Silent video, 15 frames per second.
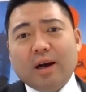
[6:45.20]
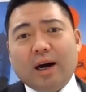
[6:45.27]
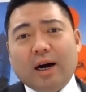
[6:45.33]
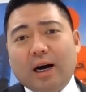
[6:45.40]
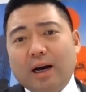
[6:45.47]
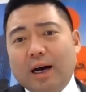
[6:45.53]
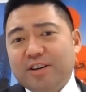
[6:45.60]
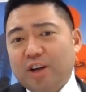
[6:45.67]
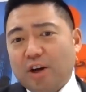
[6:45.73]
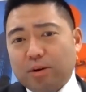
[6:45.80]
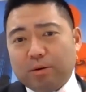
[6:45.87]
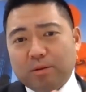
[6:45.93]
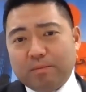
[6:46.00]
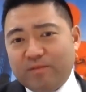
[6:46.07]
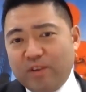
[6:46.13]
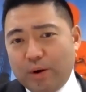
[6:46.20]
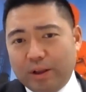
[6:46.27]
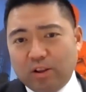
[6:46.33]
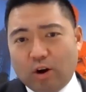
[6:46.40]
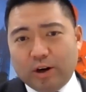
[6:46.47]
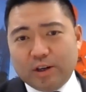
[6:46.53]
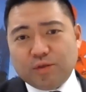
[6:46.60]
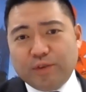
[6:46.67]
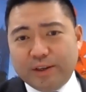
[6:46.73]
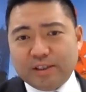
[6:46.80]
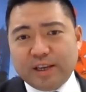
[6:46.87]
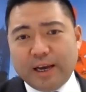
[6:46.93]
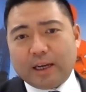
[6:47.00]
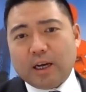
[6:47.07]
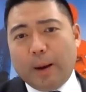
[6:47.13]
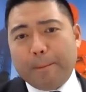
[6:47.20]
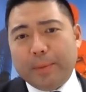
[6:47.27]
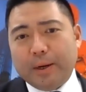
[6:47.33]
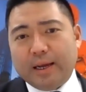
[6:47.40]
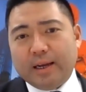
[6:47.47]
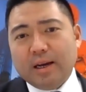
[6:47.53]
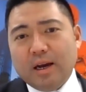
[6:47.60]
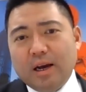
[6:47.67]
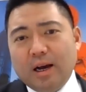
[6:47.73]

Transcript: another very large fintech company.